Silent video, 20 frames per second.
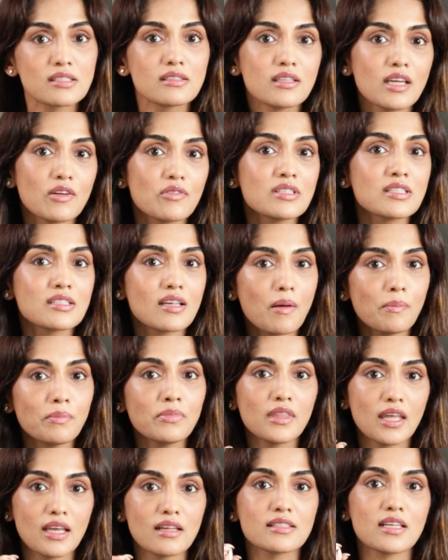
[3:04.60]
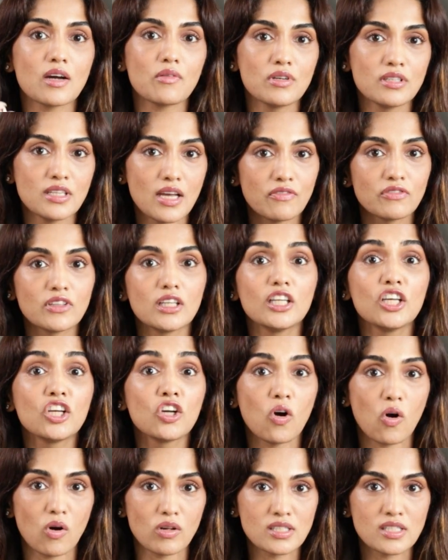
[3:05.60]
there were some things that were definitely
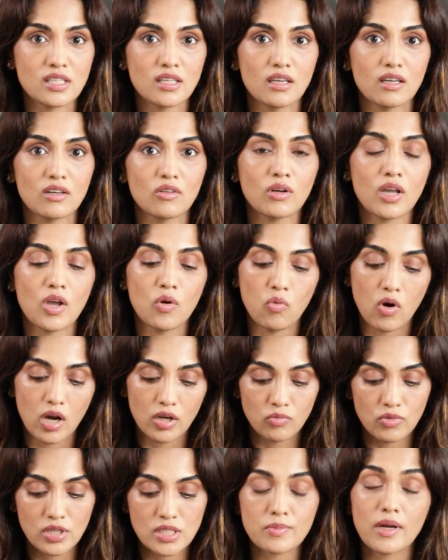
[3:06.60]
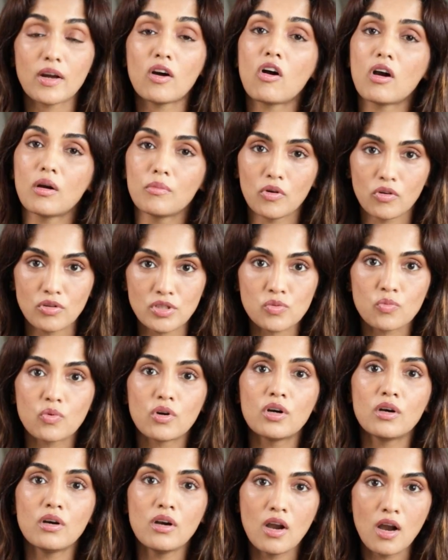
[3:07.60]
causing it. Okay, one was my hormones
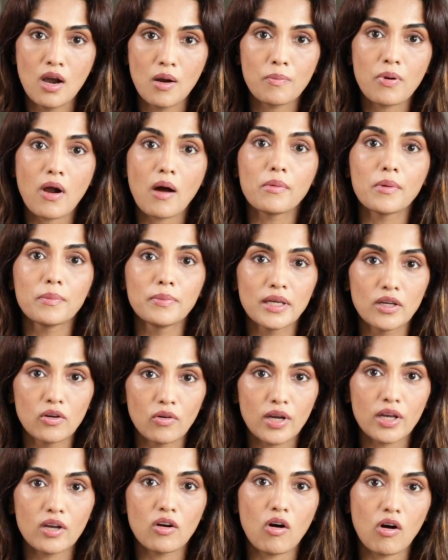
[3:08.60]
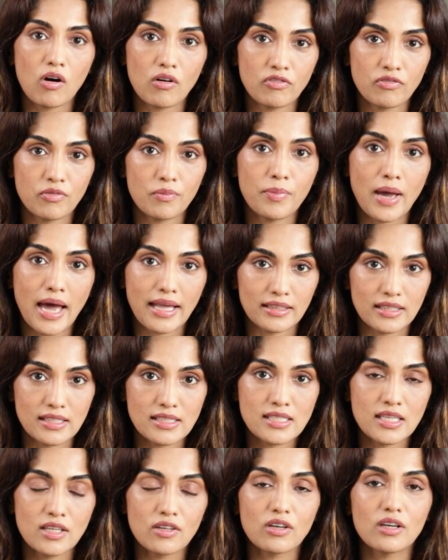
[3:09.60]
were probably going off
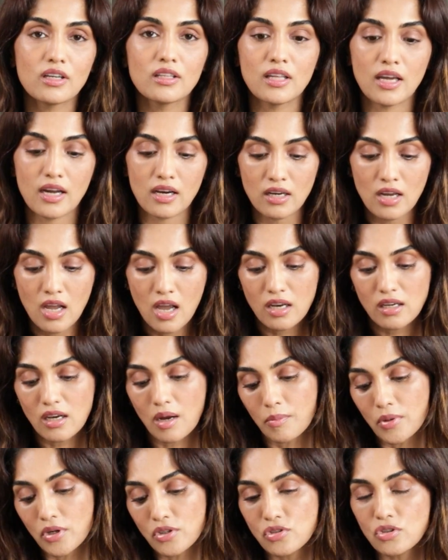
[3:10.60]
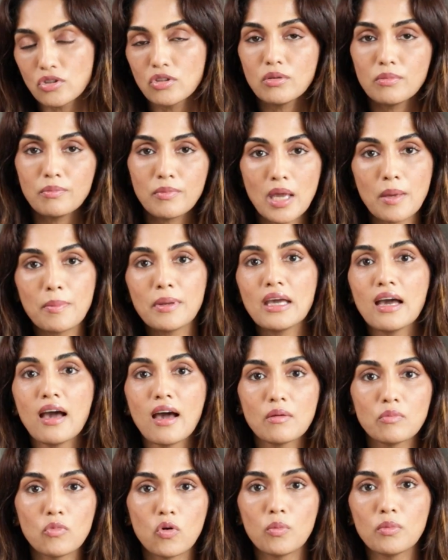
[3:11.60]
balance here or there. Number two, maybe I
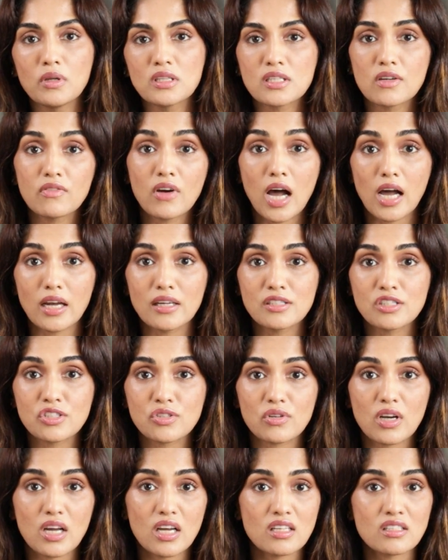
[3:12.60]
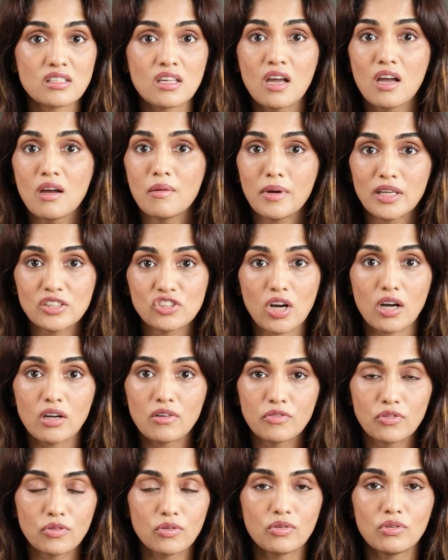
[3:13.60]
had moments of high stress, my
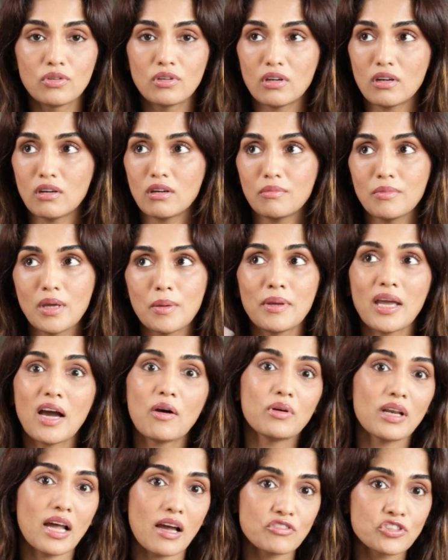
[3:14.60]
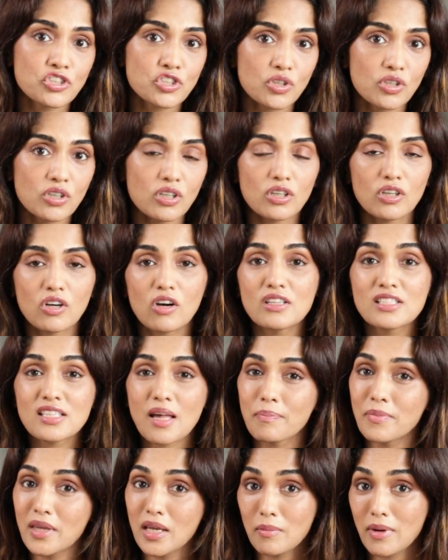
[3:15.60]
junk food, maybe I would have sugar or
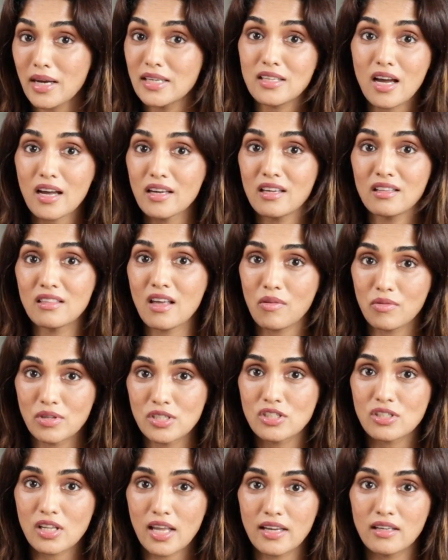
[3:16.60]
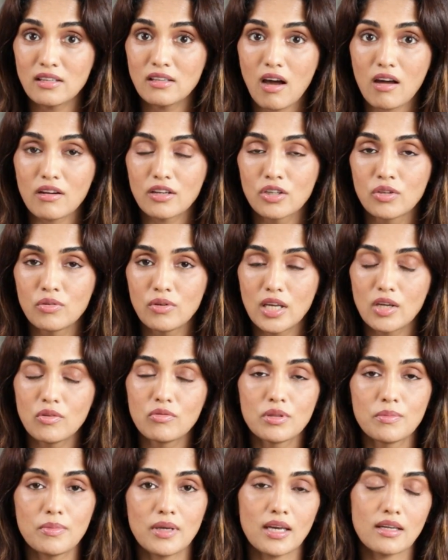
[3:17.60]
something in my diet that was like not agreeing
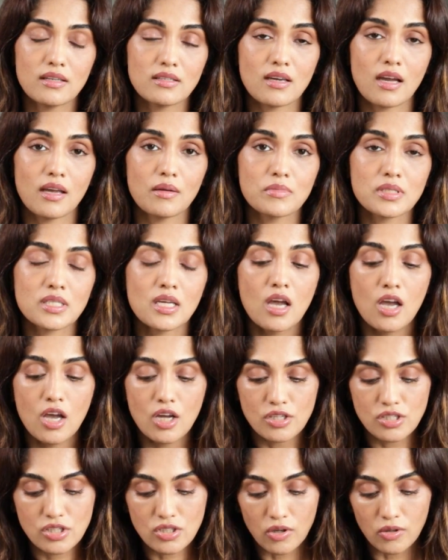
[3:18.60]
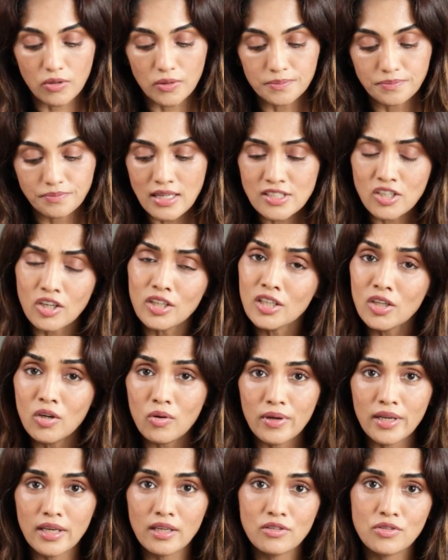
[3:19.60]
with me at times. So I started
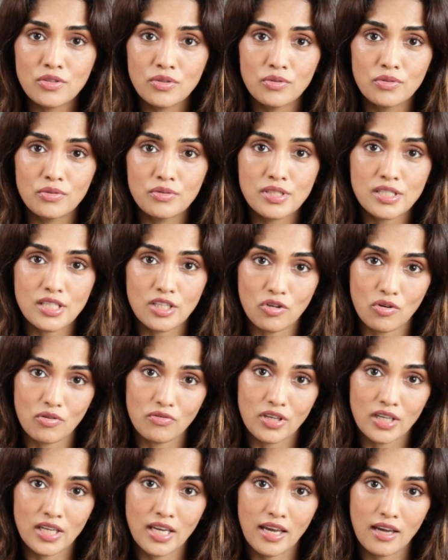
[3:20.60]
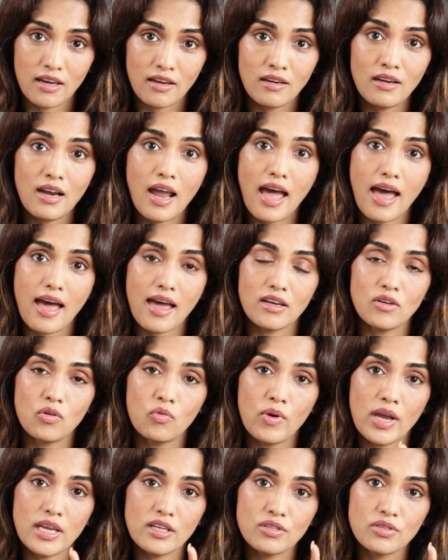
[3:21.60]
going to Sinova Care
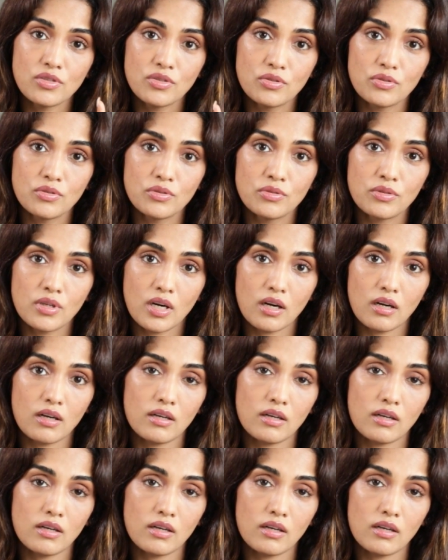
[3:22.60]
and went to